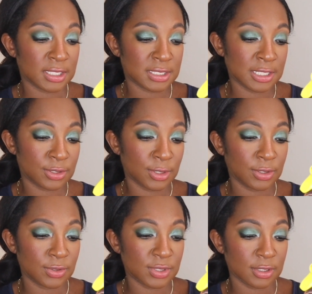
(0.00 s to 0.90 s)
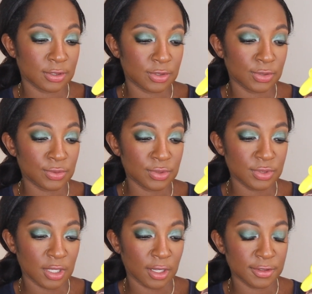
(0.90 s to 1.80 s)
It says you can use it on
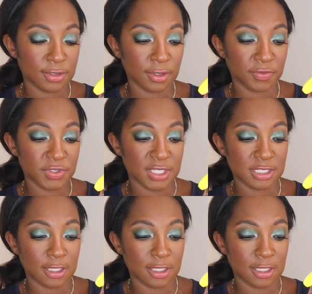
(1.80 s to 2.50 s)
tools, hard surfaces,